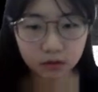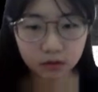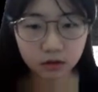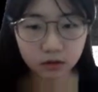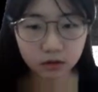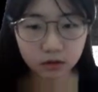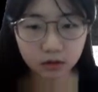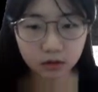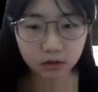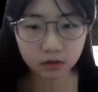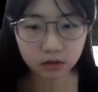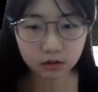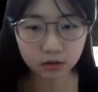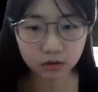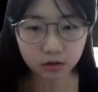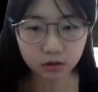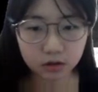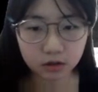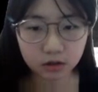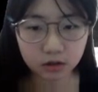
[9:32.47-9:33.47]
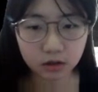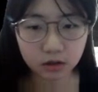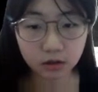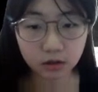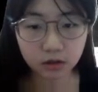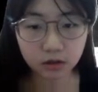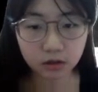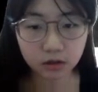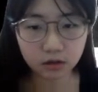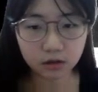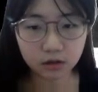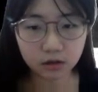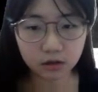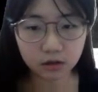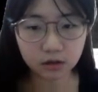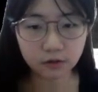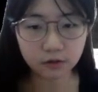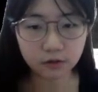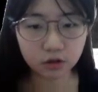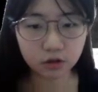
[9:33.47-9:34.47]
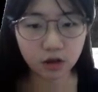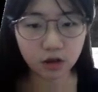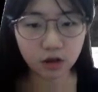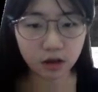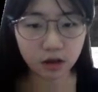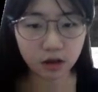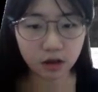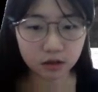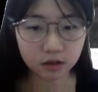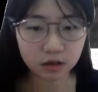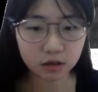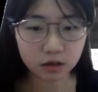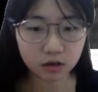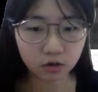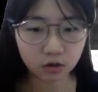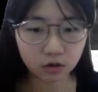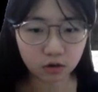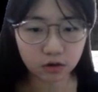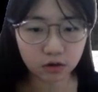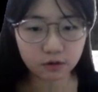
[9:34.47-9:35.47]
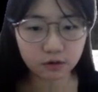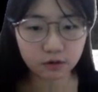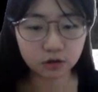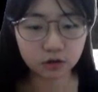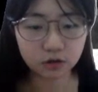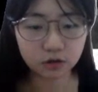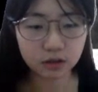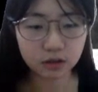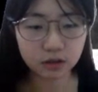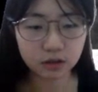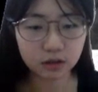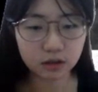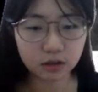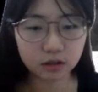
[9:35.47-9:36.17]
You can see even to 18 or even to 60,